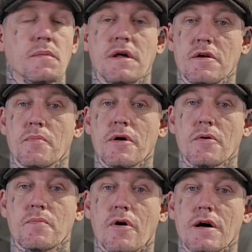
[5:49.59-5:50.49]
in your
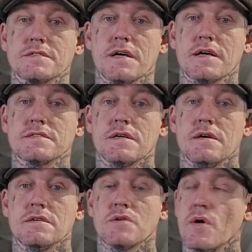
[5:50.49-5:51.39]
build process.
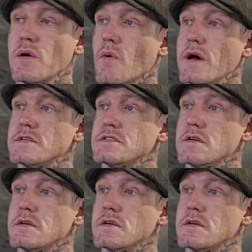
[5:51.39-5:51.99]
So anyways,